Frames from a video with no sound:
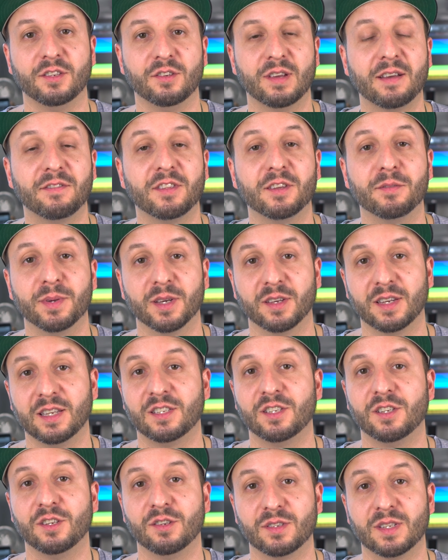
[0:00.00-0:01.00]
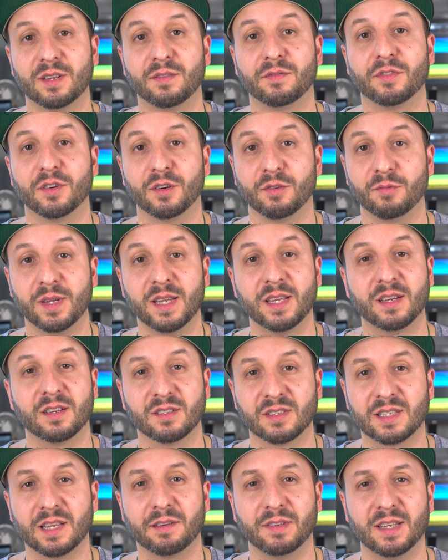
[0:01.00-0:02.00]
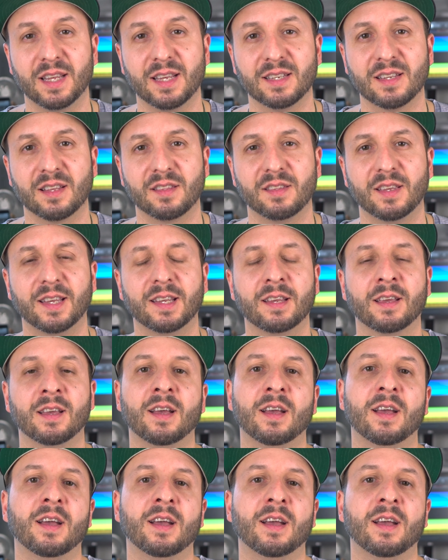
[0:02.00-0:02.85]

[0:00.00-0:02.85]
have the ability to use them for a week or 7 days, I think.